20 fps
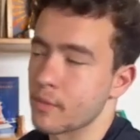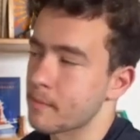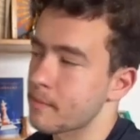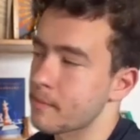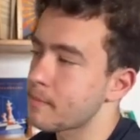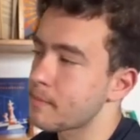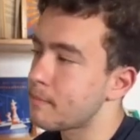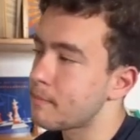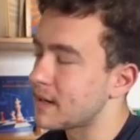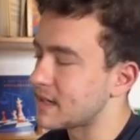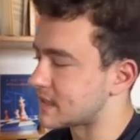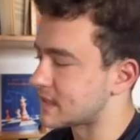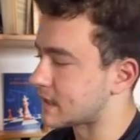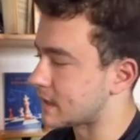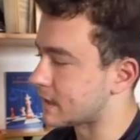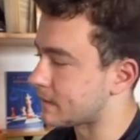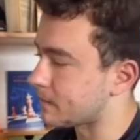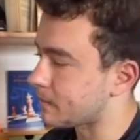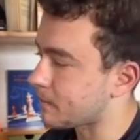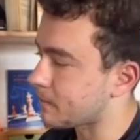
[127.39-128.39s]
Basically,
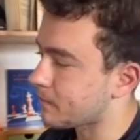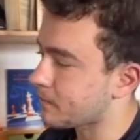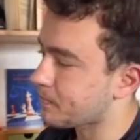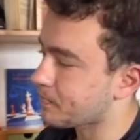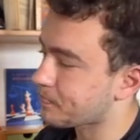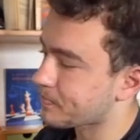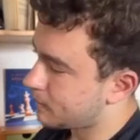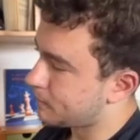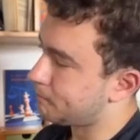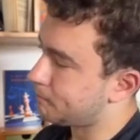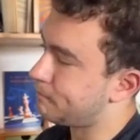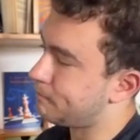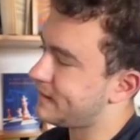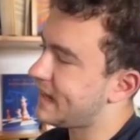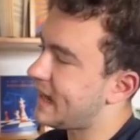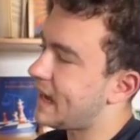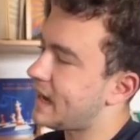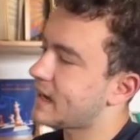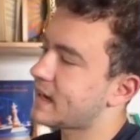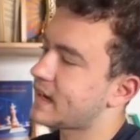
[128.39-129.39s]
black